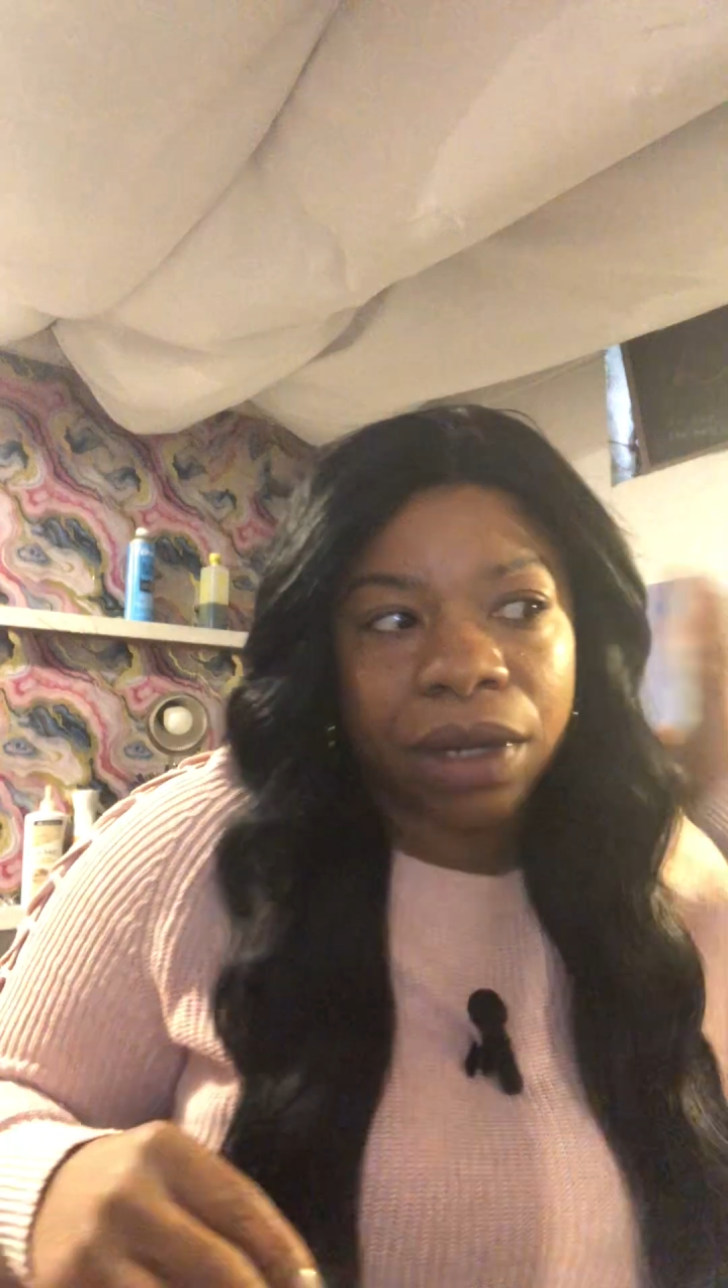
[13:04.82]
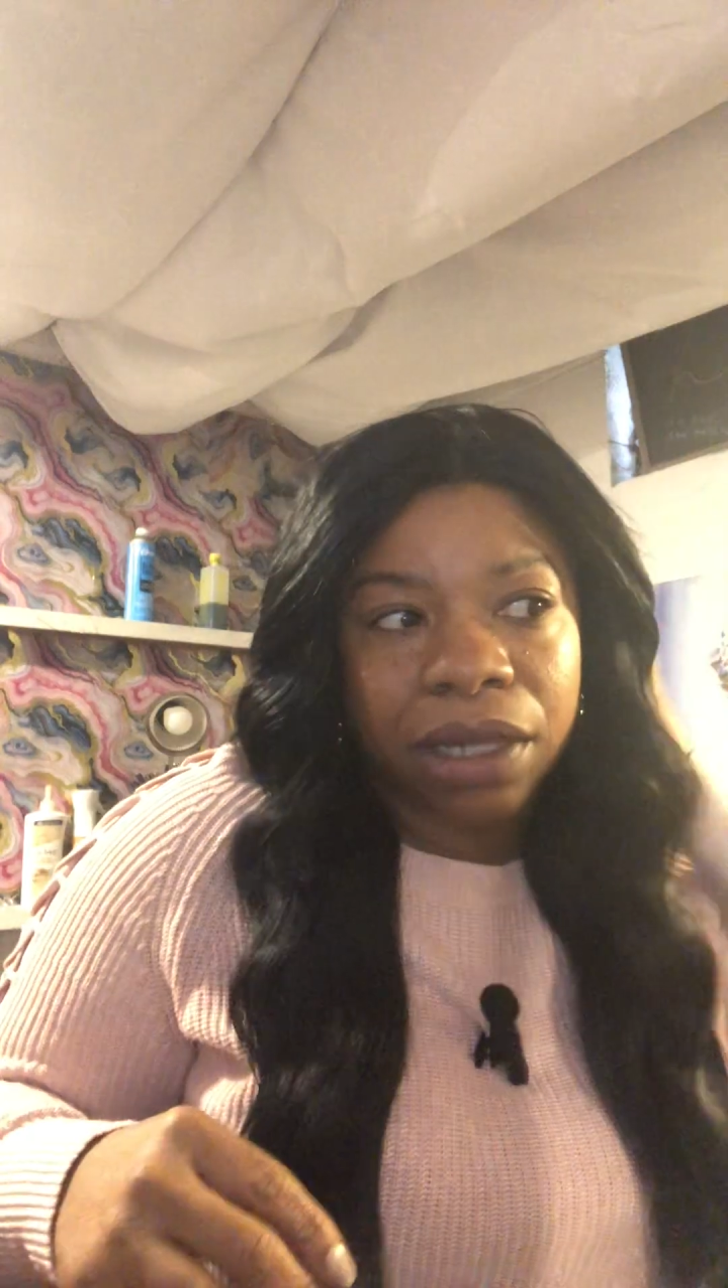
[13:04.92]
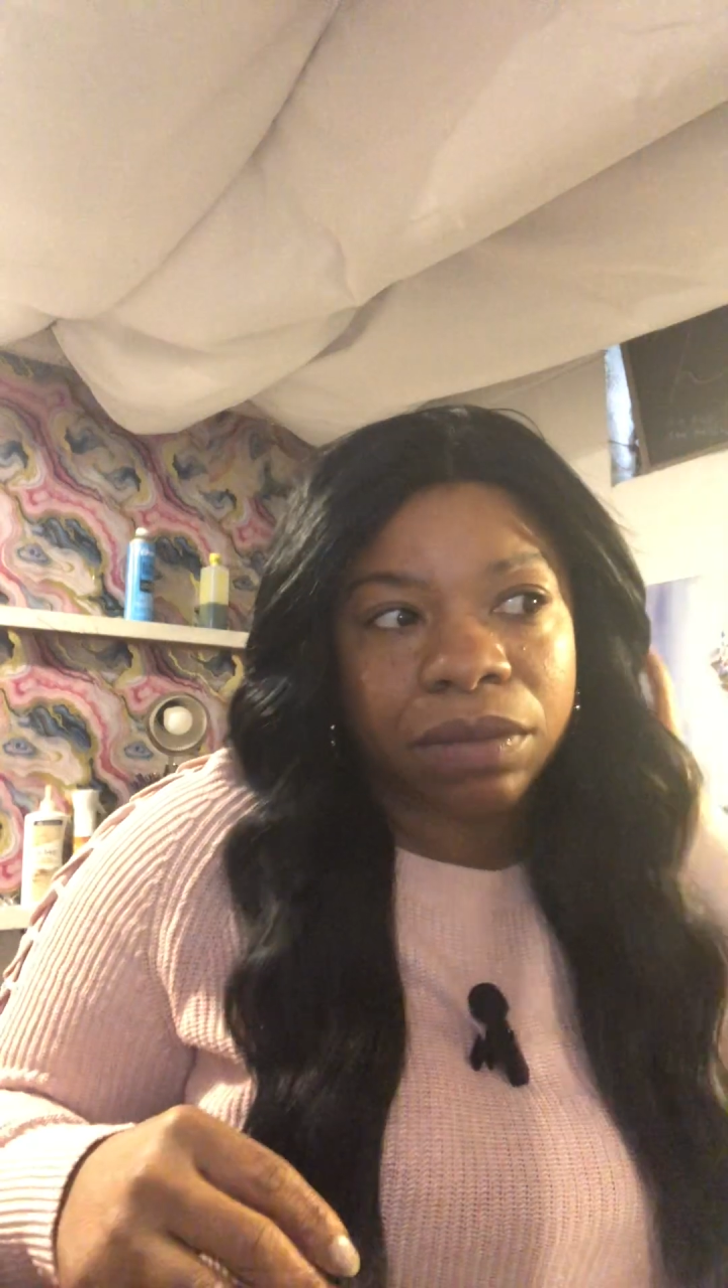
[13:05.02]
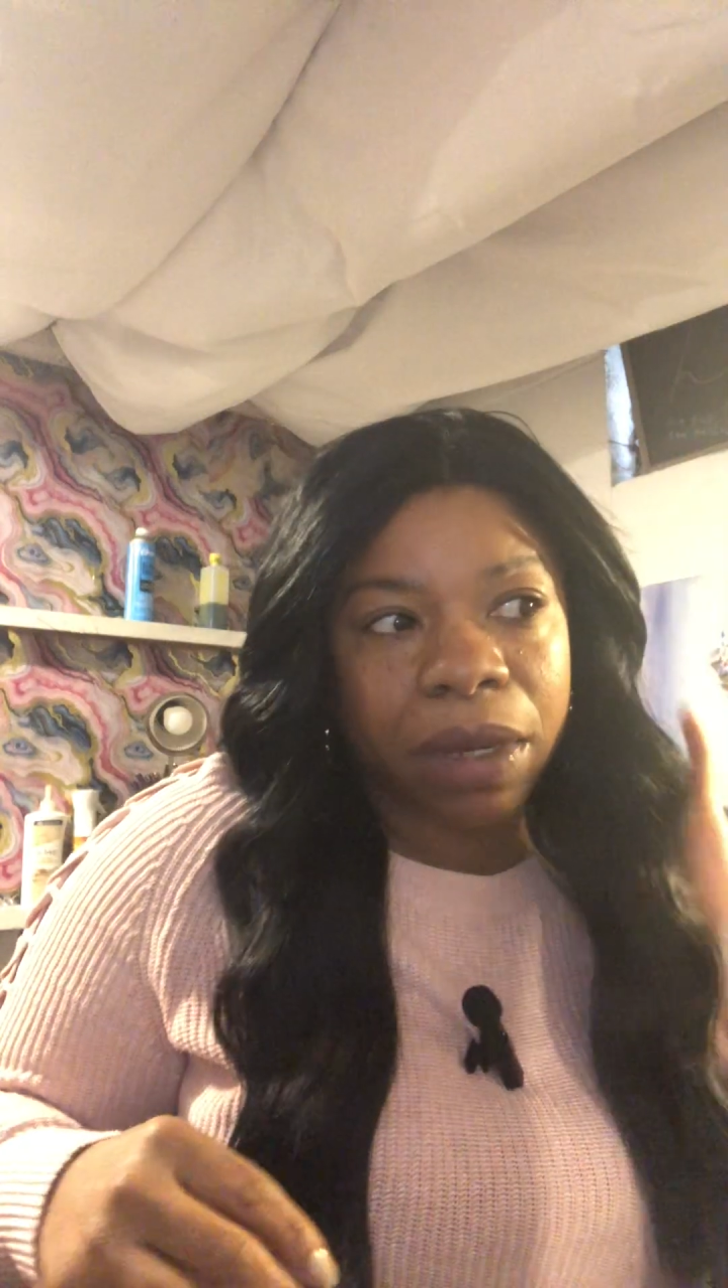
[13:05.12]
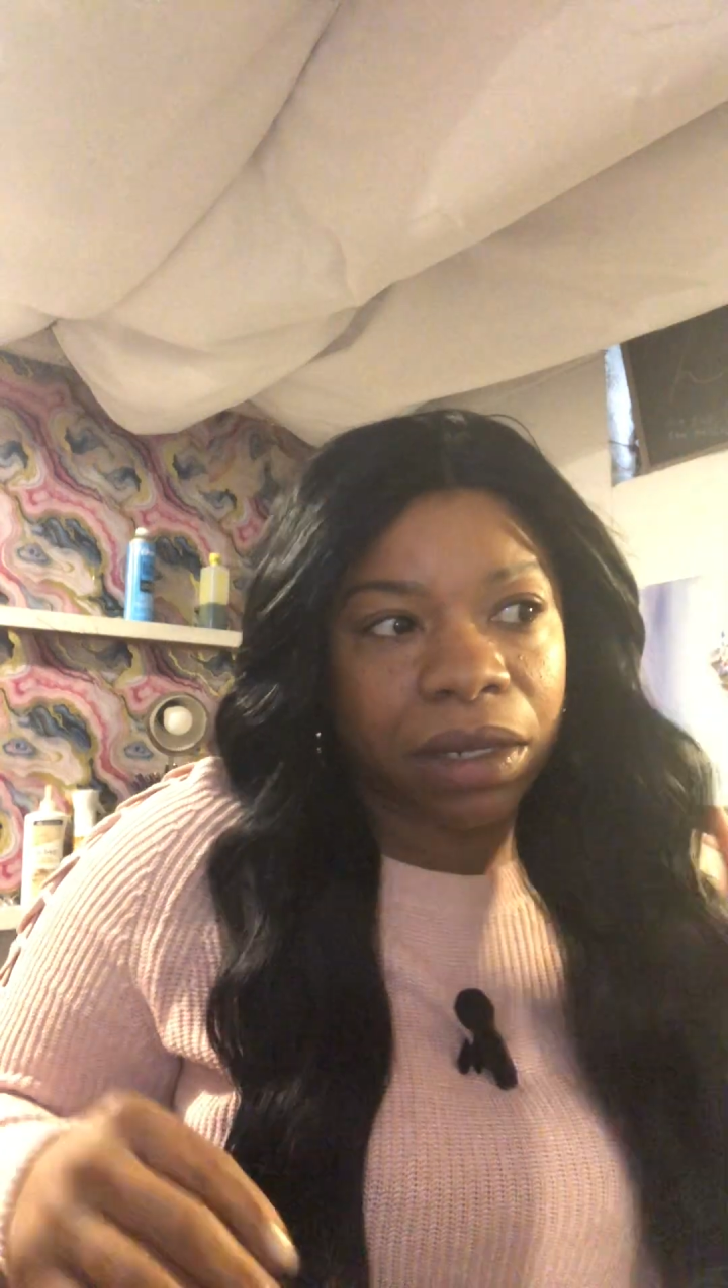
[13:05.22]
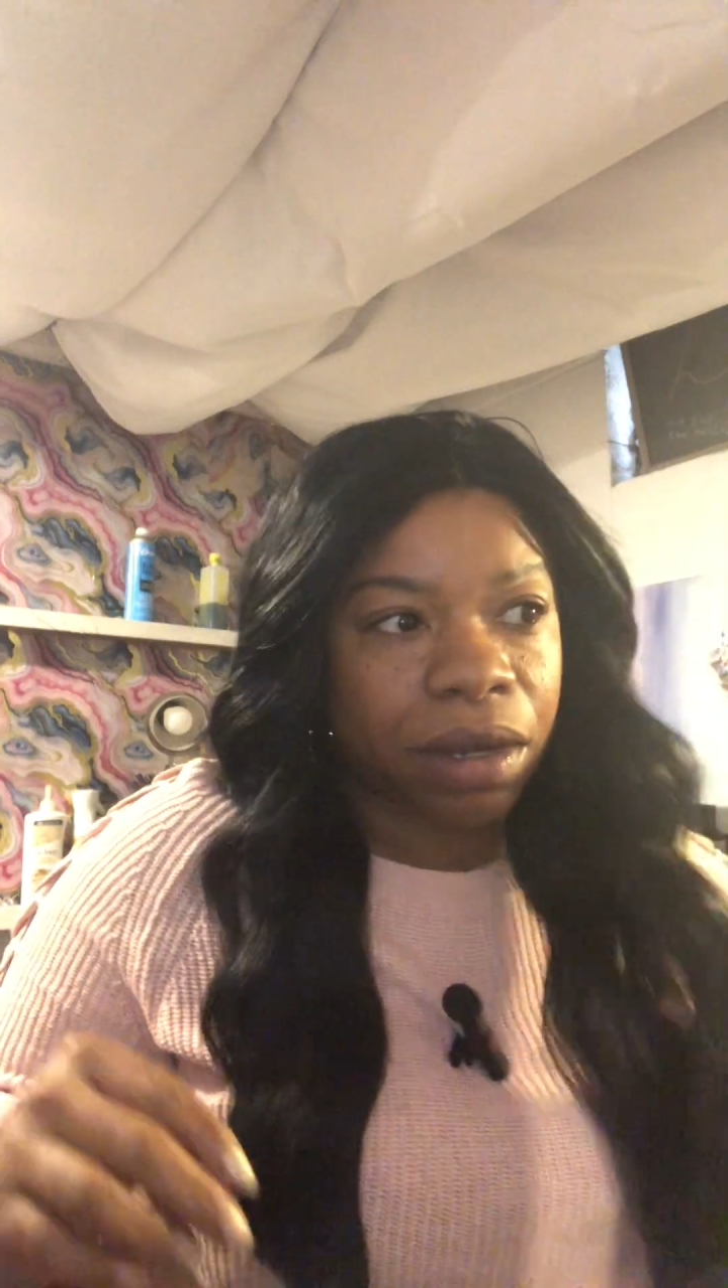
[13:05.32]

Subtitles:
guys, my